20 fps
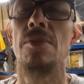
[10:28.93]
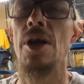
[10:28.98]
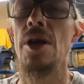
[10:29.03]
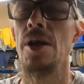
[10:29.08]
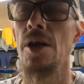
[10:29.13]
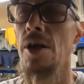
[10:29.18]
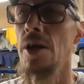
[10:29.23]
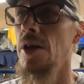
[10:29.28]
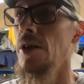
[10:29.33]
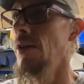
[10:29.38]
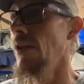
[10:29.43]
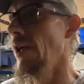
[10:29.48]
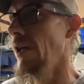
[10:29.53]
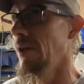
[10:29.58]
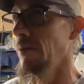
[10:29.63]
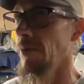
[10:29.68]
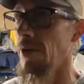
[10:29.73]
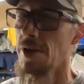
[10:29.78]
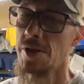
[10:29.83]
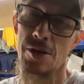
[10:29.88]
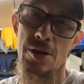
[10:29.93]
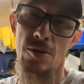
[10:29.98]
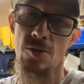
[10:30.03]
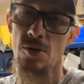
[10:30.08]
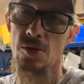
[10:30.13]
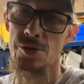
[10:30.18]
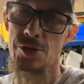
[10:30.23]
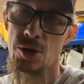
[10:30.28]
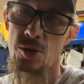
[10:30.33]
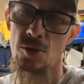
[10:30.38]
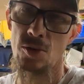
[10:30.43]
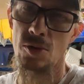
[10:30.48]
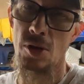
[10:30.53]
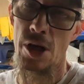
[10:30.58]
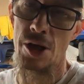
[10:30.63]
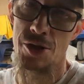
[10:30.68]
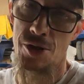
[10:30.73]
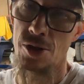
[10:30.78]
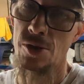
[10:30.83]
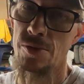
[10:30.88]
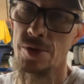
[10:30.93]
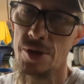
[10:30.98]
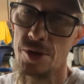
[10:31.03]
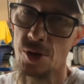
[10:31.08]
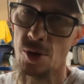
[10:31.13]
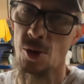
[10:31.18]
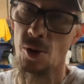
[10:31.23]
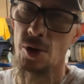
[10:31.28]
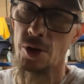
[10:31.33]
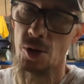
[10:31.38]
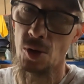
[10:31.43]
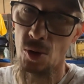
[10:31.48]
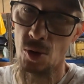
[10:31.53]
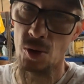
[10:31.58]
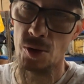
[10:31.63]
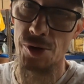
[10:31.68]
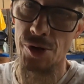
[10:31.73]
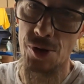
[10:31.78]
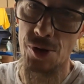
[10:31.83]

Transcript: and like when I said old school, I should have went totally old